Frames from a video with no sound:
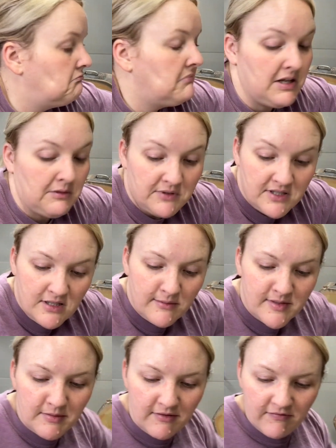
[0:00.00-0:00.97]
That one
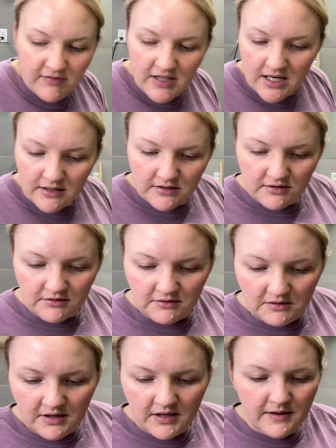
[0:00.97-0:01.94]
seems to be flat
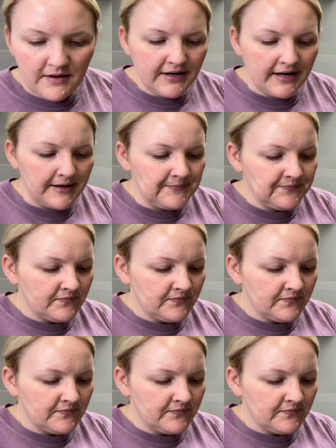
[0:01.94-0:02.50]
too. Okay,